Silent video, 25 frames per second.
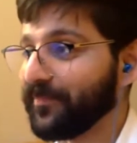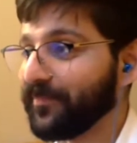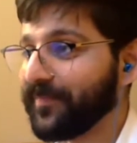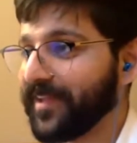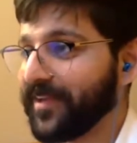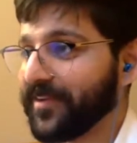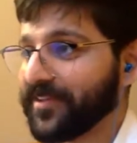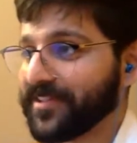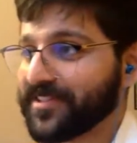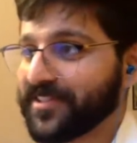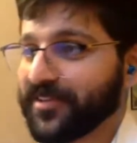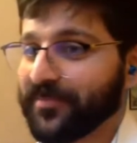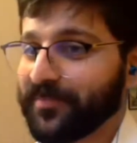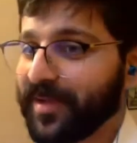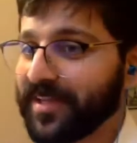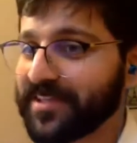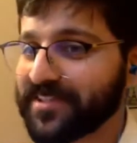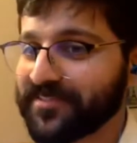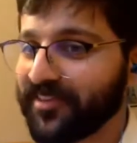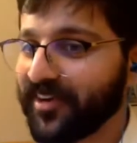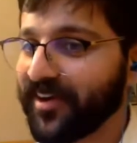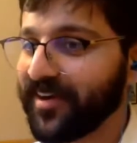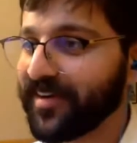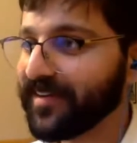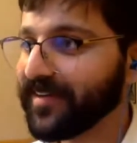It's your
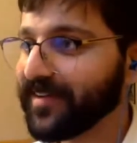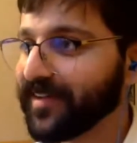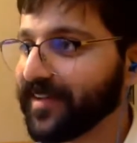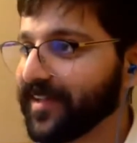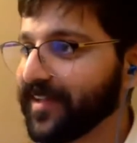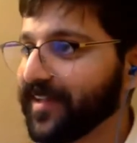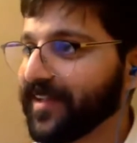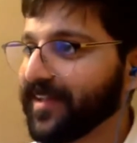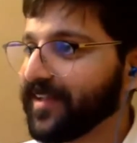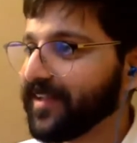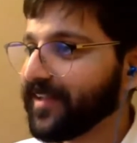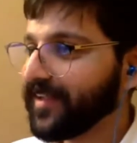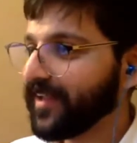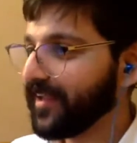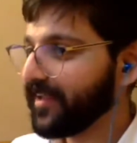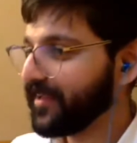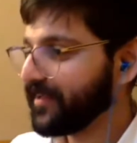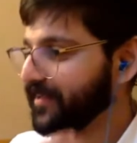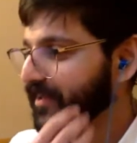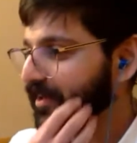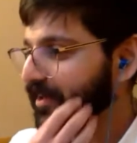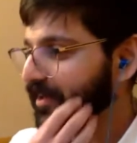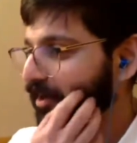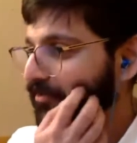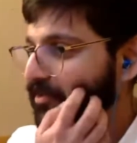best friend.
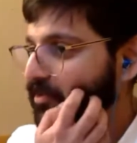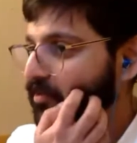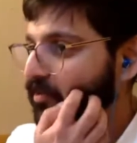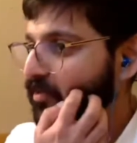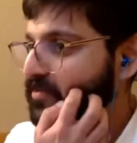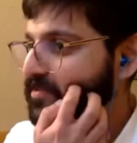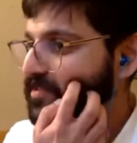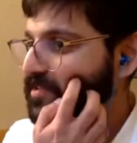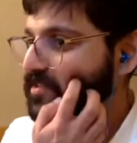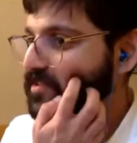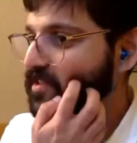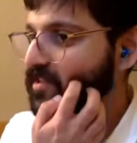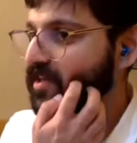If you wanted